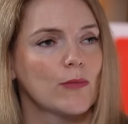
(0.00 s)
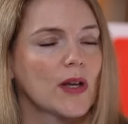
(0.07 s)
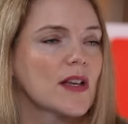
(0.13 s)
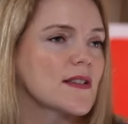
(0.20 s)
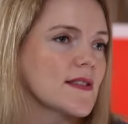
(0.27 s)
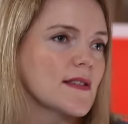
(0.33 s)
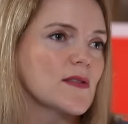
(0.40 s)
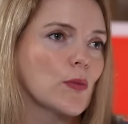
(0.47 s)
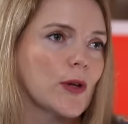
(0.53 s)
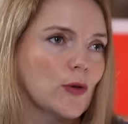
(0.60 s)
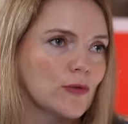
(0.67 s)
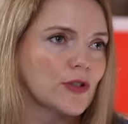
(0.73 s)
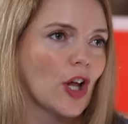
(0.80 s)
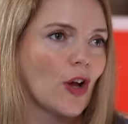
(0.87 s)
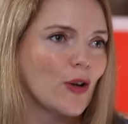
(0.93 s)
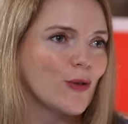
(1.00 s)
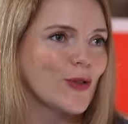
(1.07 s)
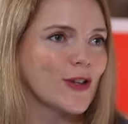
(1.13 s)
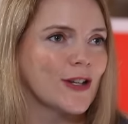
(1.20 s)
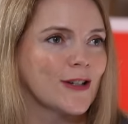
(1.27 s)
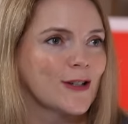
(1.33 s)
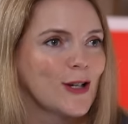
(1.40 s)
because as we all know,
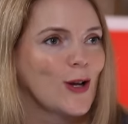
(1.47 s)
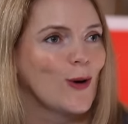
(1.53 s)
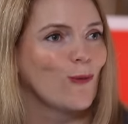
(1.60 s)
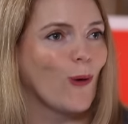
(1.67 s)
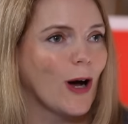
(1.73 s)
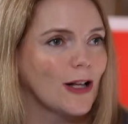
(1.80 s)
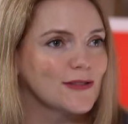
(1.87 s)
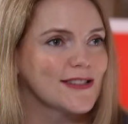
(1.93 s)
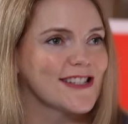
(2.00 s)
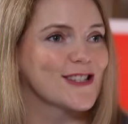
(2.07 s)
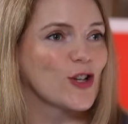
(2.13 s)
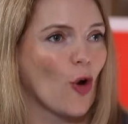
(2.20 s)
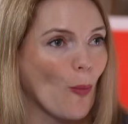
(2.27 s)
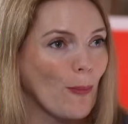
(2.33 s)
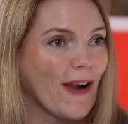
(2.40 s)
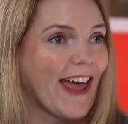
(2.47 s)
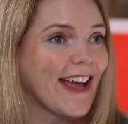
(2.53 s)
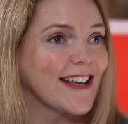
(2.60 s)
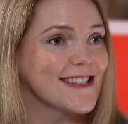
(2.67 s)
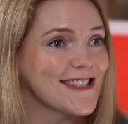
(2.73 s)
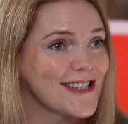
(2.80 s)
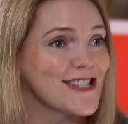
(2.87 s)
the world is
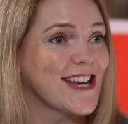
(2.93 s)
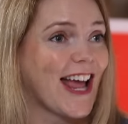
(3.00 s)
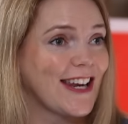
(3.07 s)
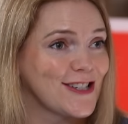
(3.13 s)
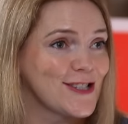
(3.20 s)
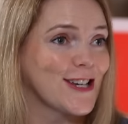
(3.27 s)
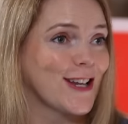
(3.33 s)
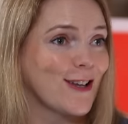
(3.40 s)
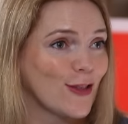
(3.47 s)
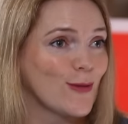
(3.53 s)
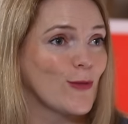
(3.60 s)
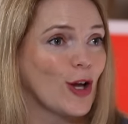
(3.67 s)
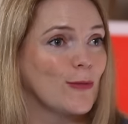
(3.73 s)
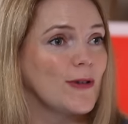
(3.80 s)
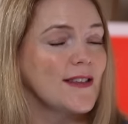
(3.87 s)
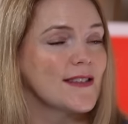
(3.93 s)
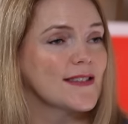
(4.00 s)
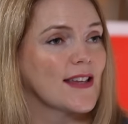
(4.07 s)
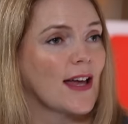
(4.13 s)
complex and challenging at the moment,